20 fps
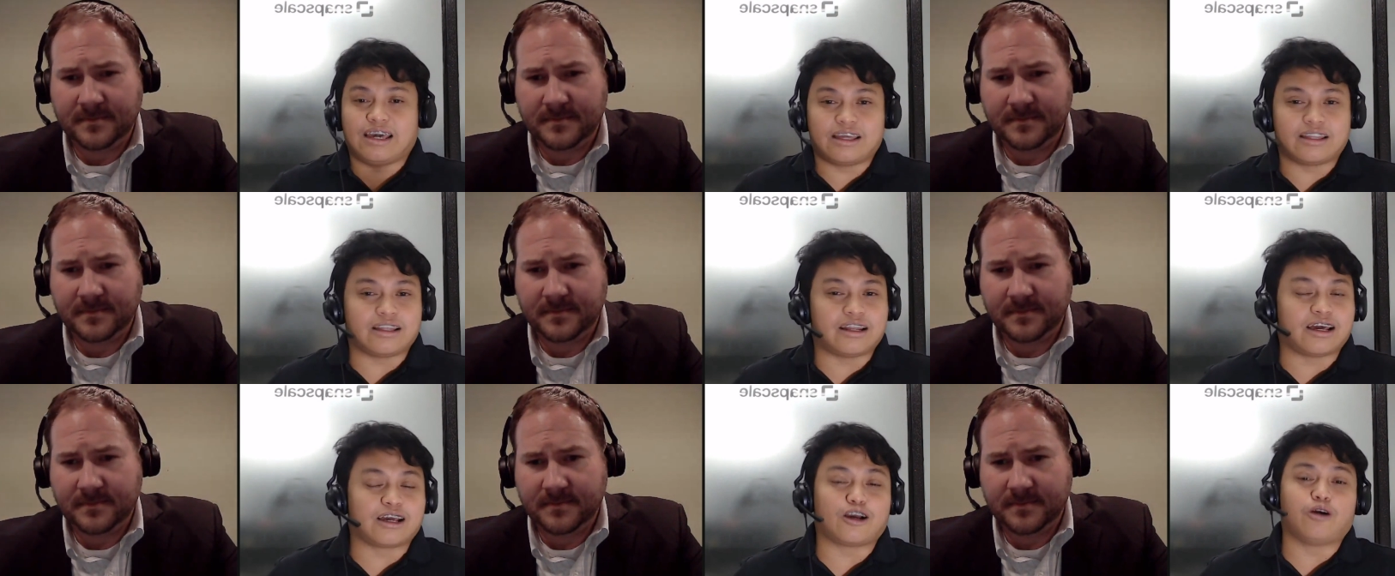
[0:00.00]
Speaker 1: and
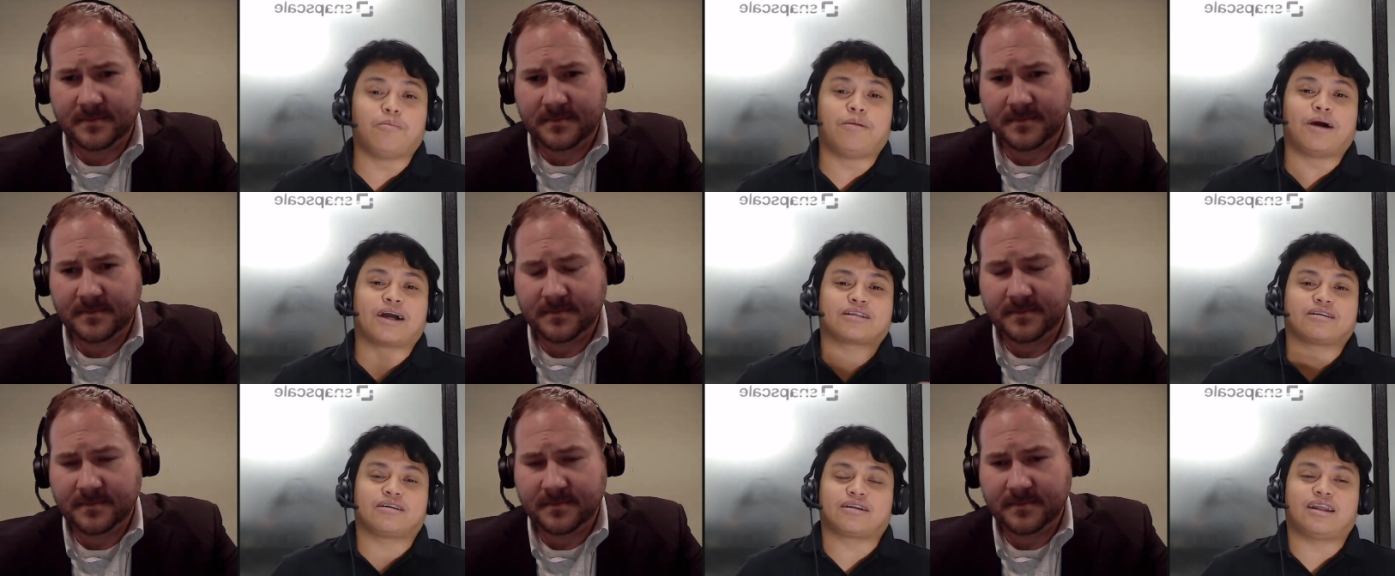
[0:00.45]
then I go
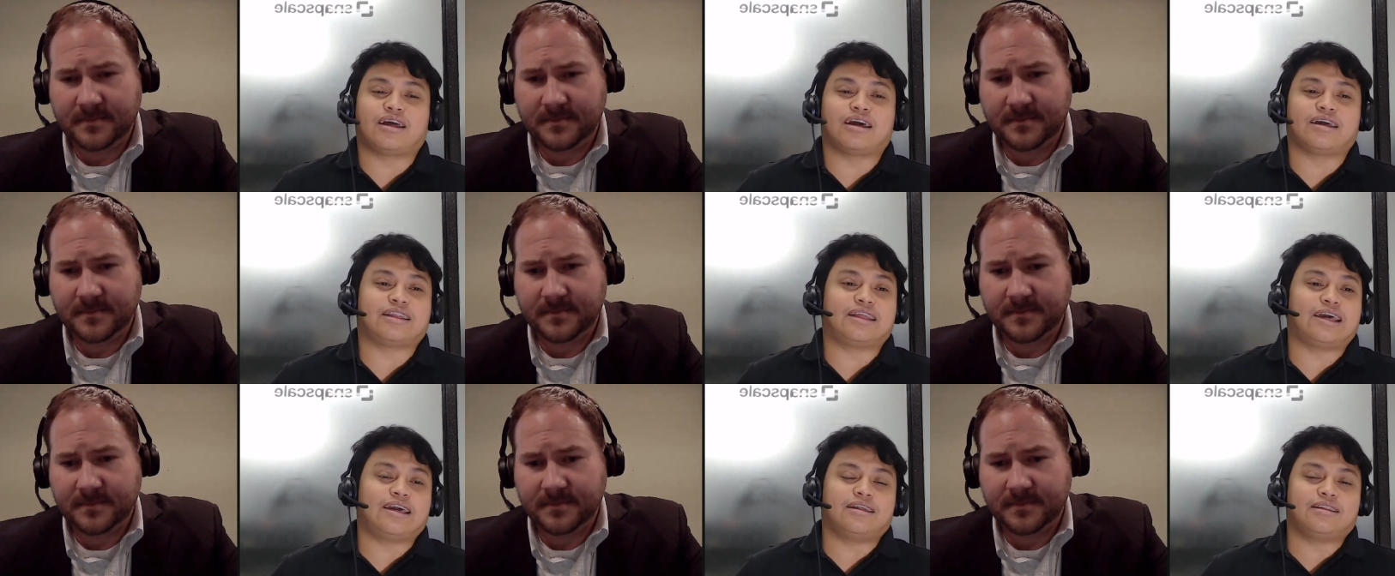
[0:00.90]
back to the
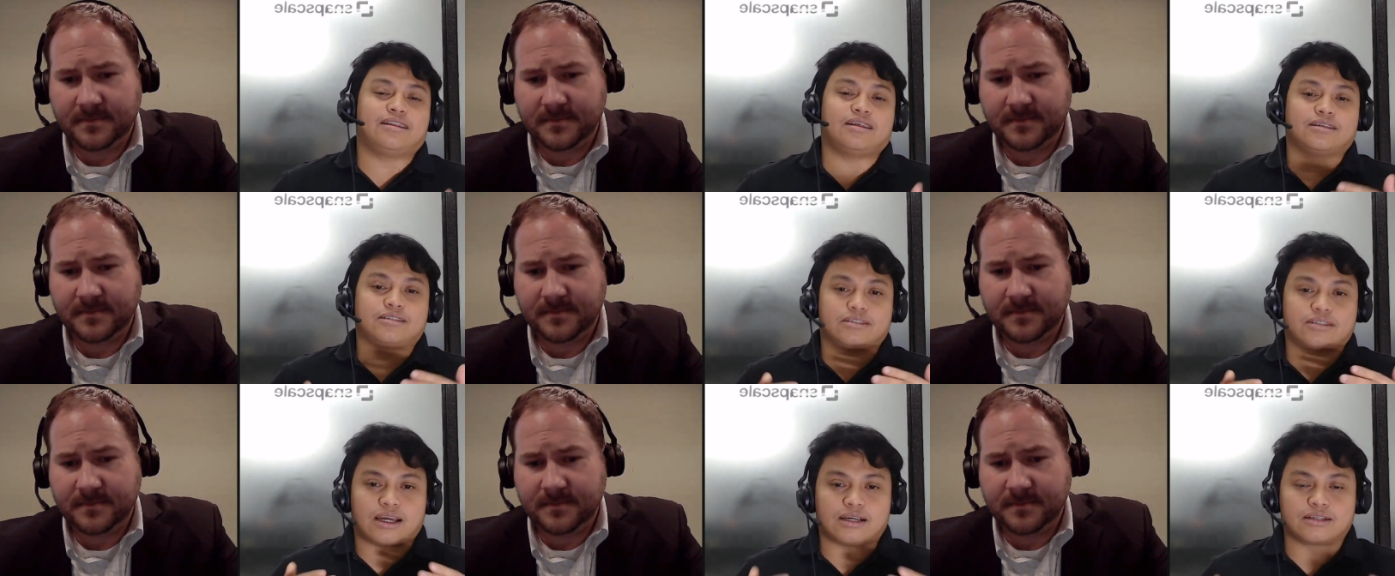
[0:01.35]
client, hey,
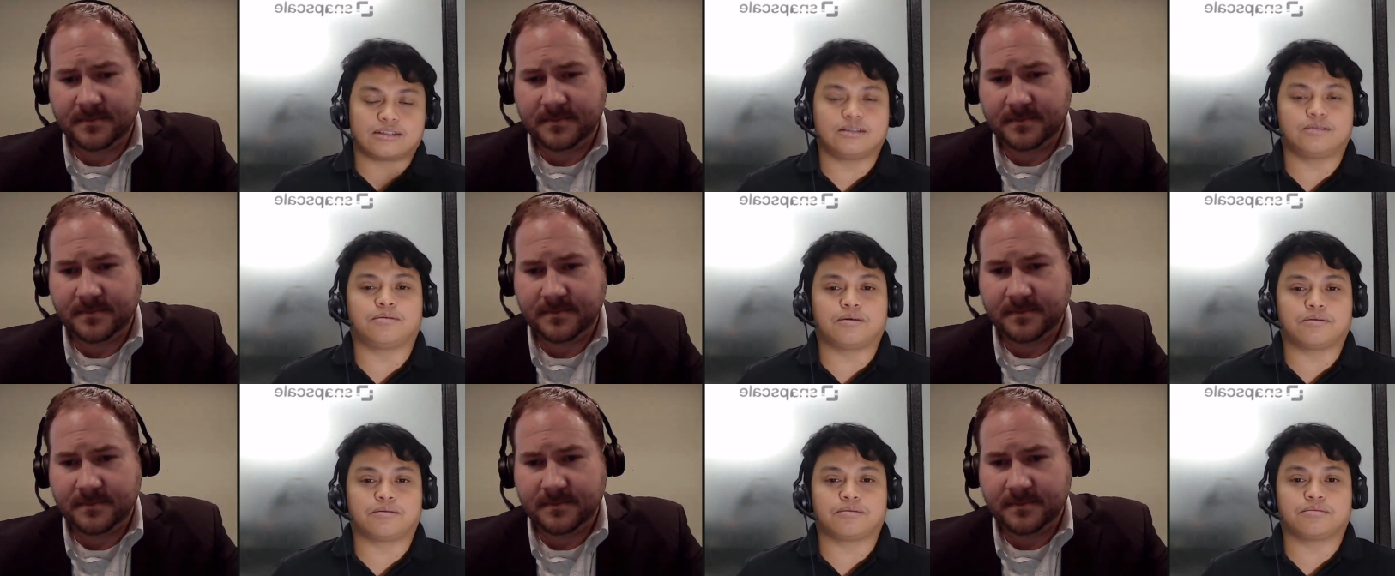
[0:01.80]
this is actually
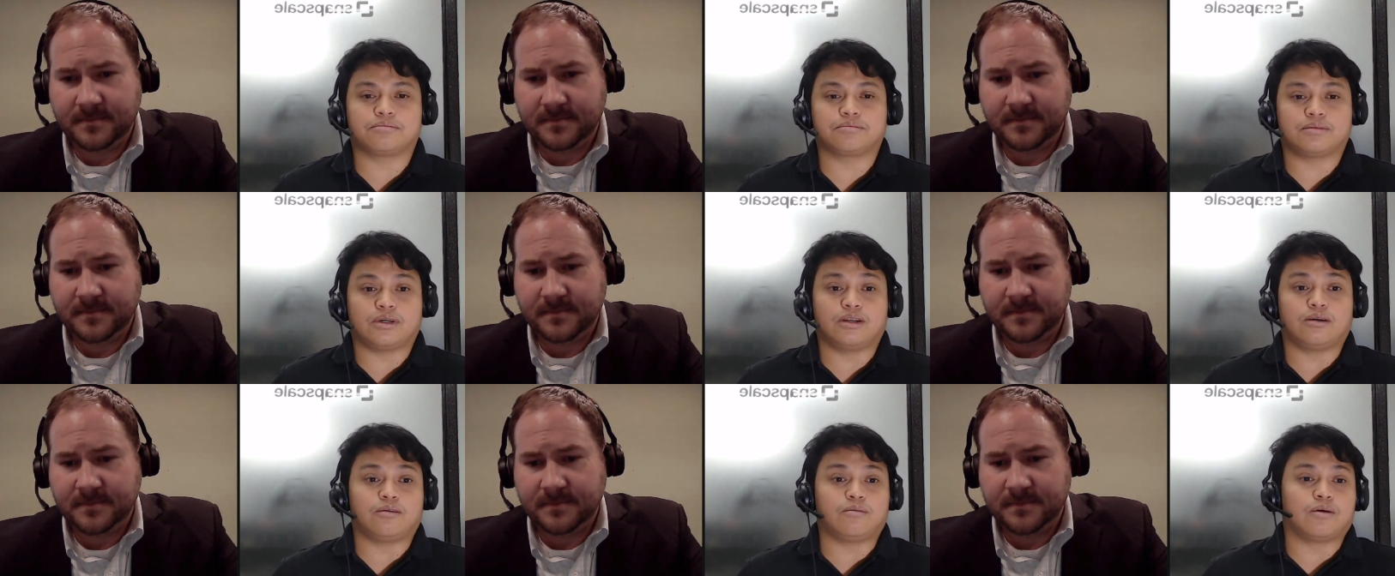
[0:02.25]
what
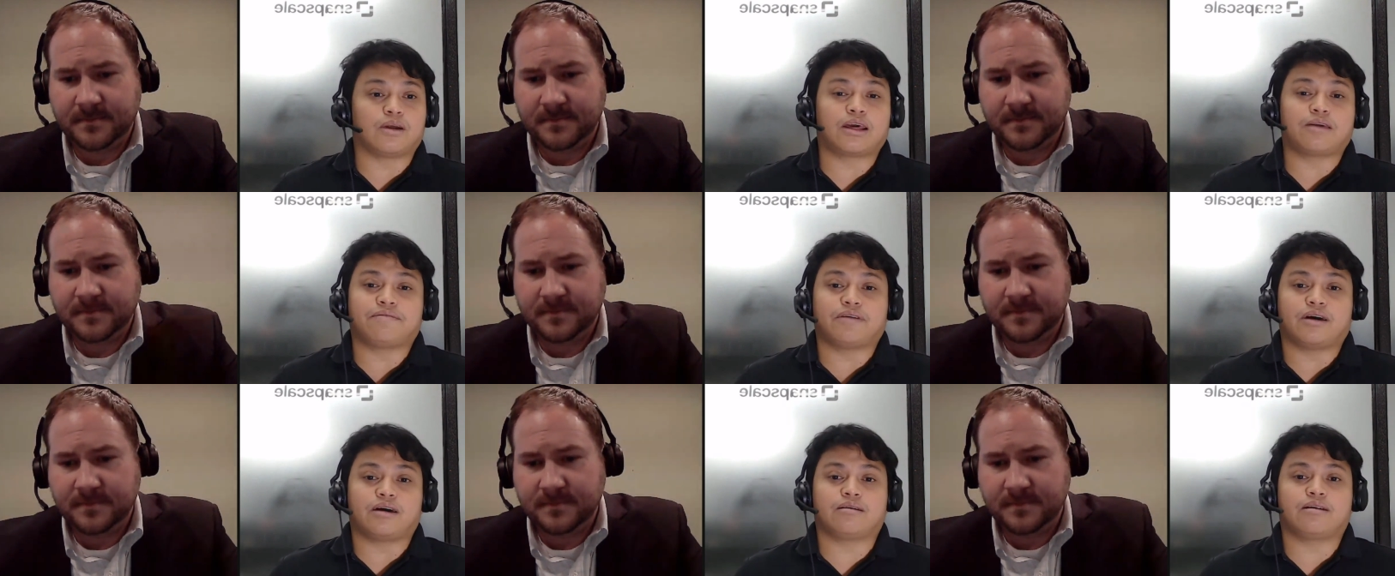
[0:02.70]
you know what I
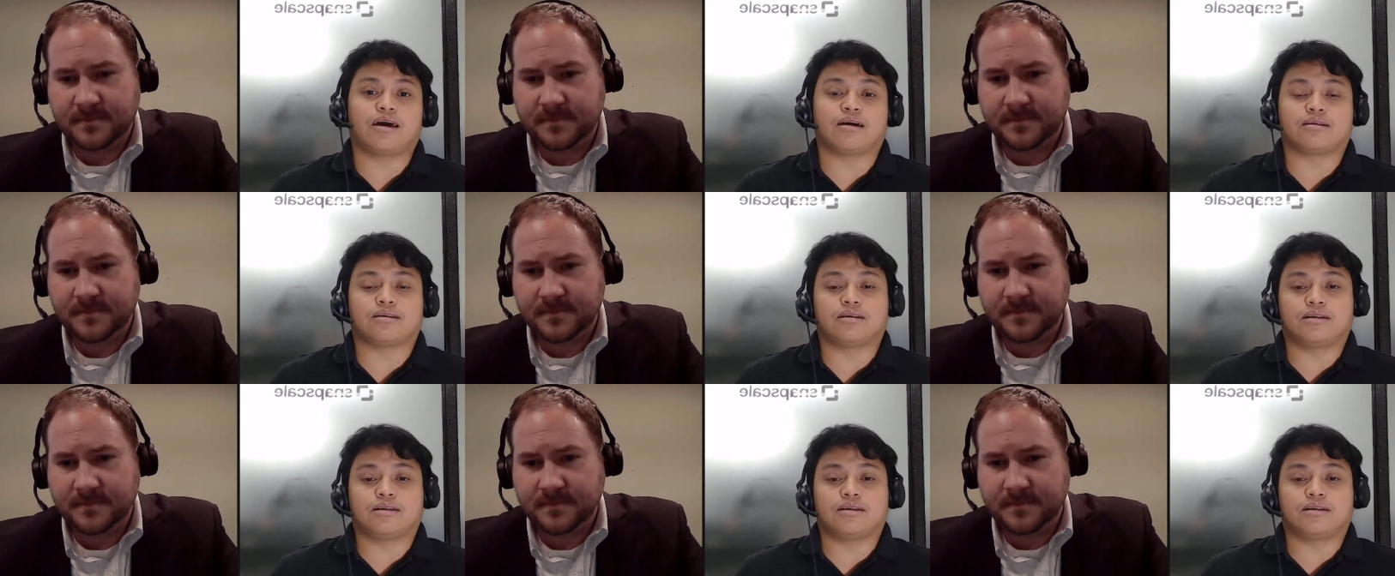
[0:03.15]
found out.